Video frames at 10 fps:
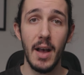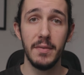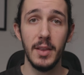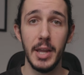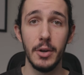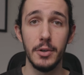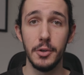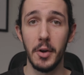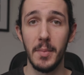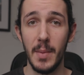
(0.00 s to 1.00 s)
half later
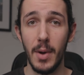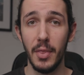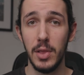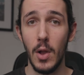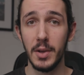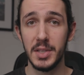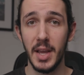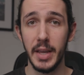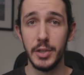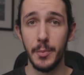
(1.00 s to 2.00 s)
during my month-long
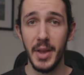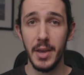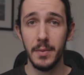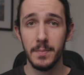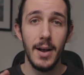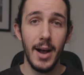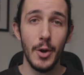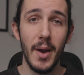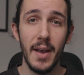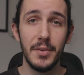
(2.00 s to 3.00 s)
stay in Japan. I
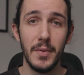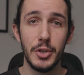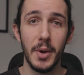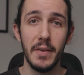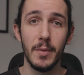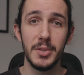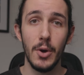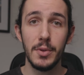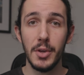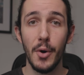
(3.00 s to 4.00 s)
arrived on the train from
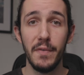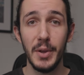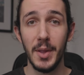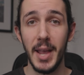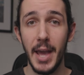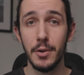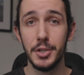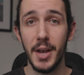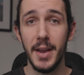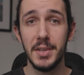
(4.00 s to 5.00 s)
Tokyo feeling
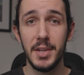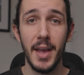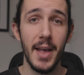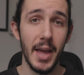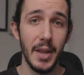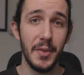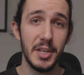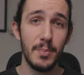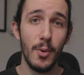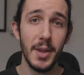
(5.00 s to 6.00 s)
energized, and at
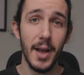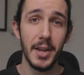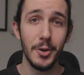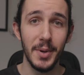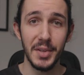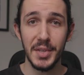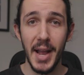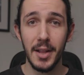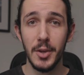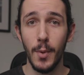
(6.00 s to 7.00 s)
this point I knew
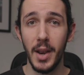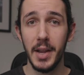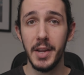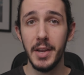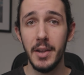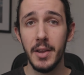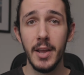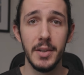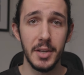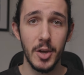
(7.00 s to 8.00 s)
exactly what I needed
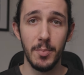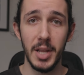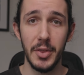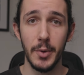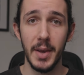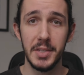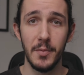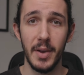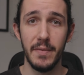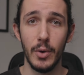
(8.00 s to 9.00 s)
to complete the rest
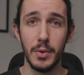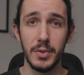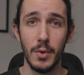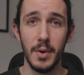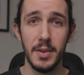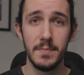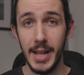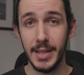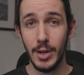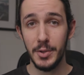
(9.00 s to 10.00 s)
of my photo story.
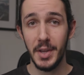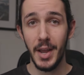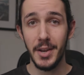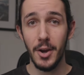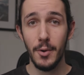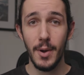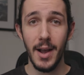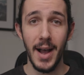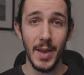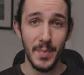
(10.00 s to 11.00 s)
And little did I know,
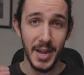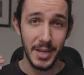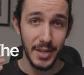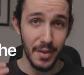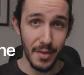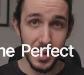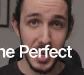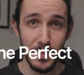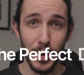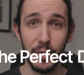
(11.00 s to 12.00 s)
I picked
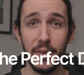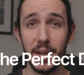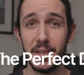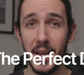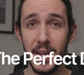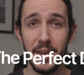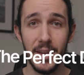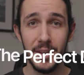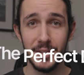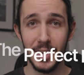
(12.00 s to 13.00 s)
the perfect
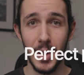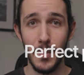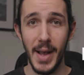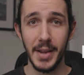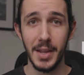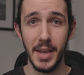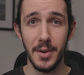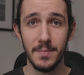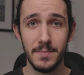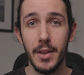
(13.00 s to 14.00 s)
day to come back
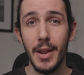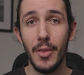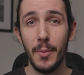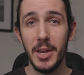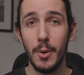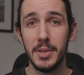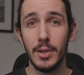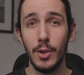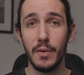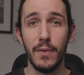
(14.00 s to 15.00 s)
again. Now that we know what
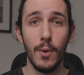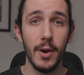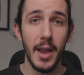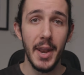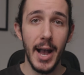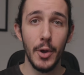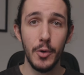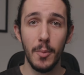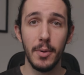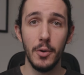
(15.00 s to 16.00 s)
to look for and how
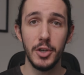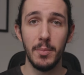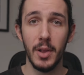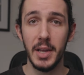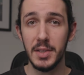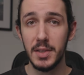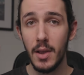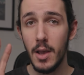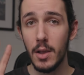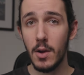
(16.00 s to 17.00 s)
to approach a place,
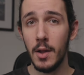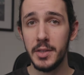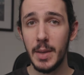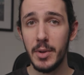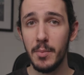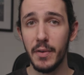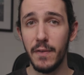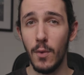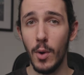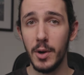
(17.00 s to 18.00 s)
concept number
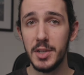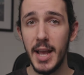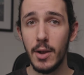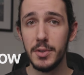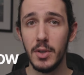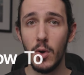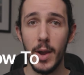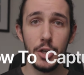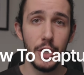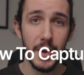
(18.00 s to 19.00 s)
4 tackles the
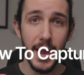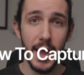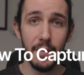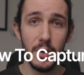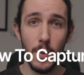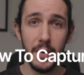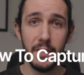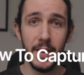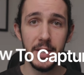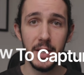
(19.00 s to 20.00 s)
question everyone
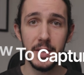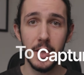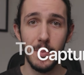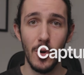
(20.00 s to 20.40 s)
faces in the